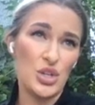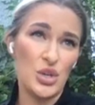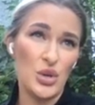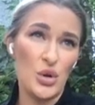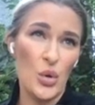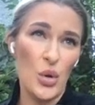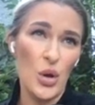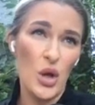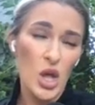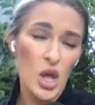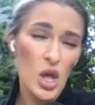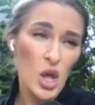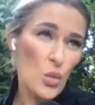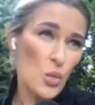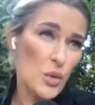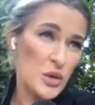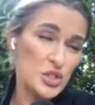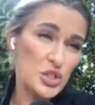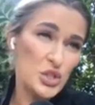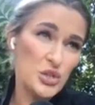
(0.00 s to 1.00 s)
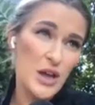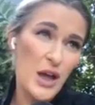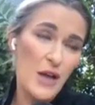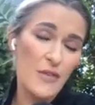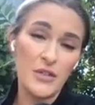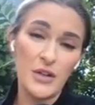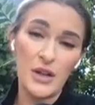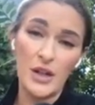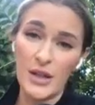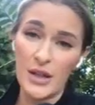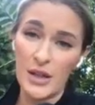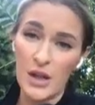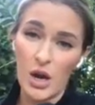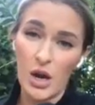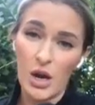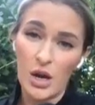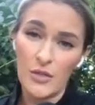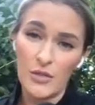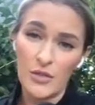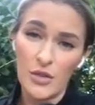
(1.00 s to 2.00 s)
to, which you definitely
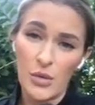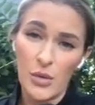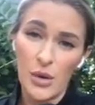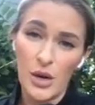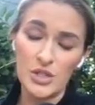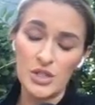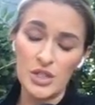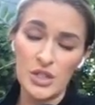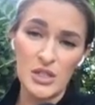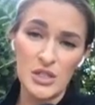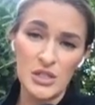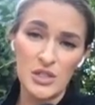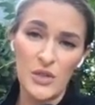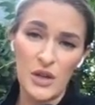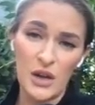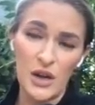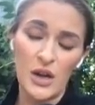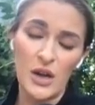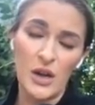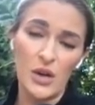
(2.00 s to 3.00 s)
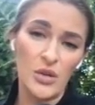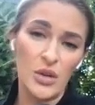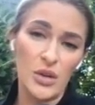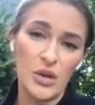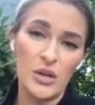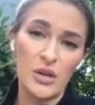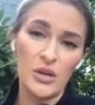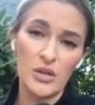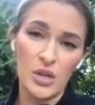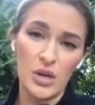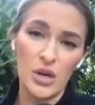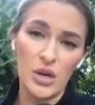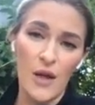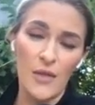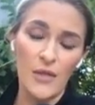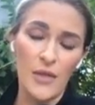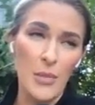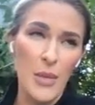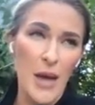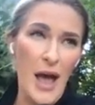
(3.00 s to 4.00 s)
are if you're watching this video, you're you're
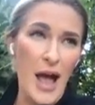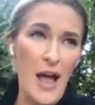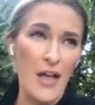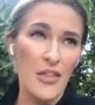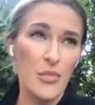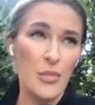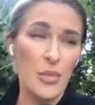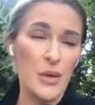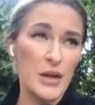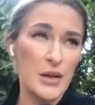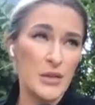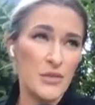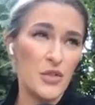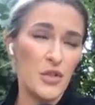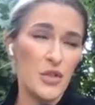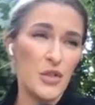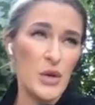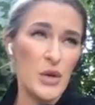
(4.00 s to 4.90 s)
on the path. But for